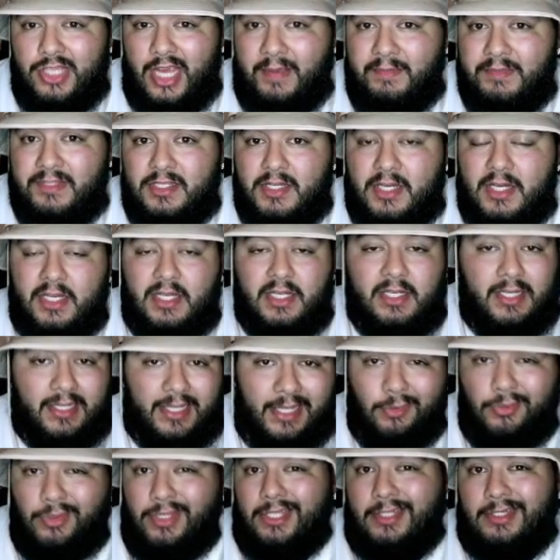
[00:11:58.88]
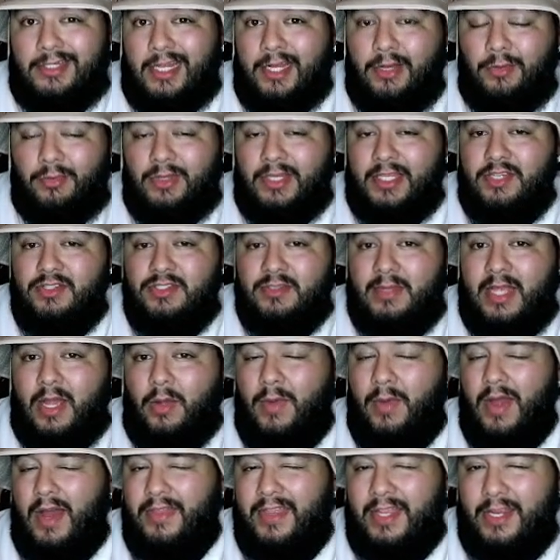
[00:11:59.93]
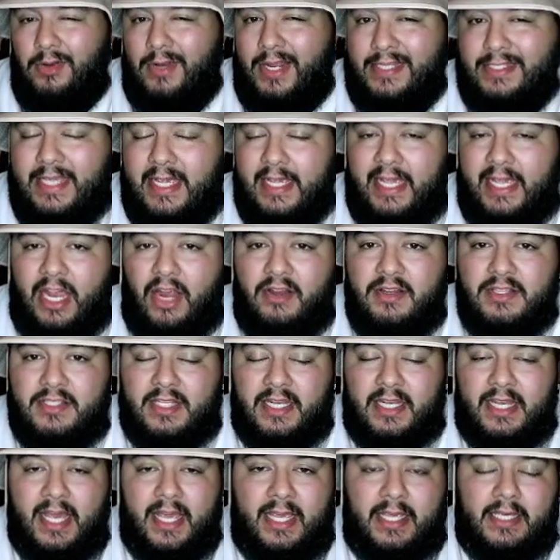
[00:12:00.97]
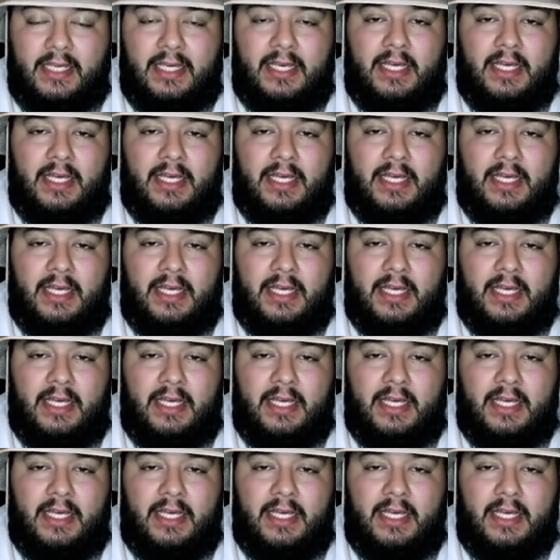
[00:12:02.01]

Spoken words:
Cook, and they didn't really use him that well. I think he only had 10 carries on the night.